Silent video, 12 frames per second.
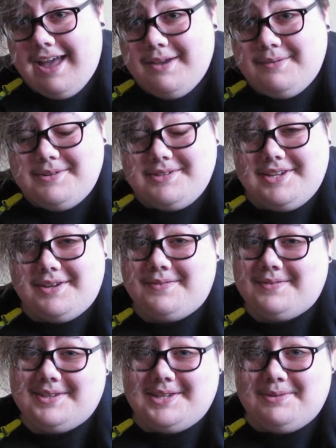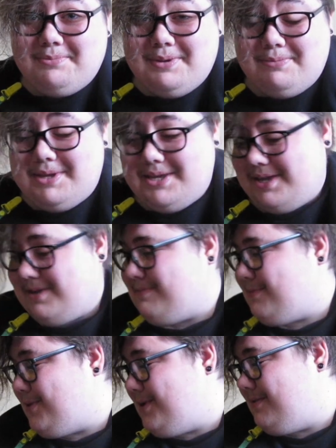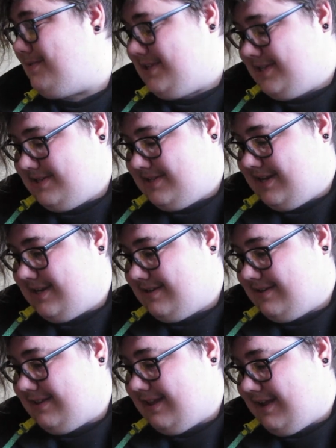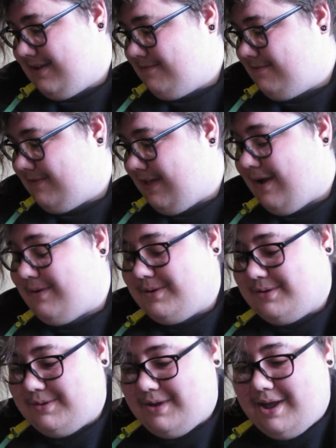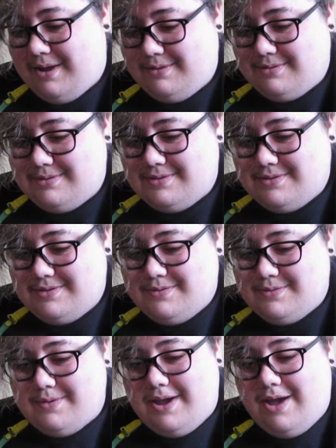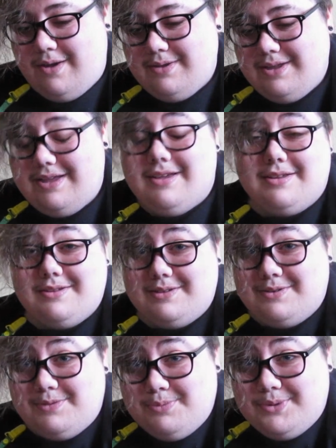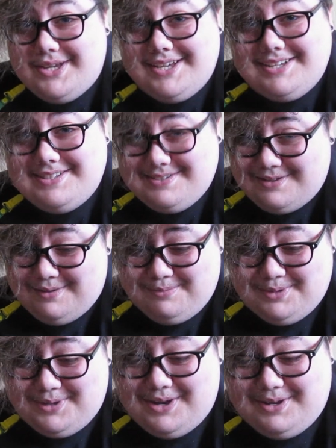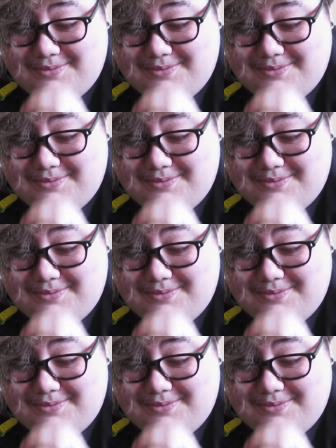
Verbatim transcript: I will definitely be making more of these dandelion flower crowns throughout the spring and summer. I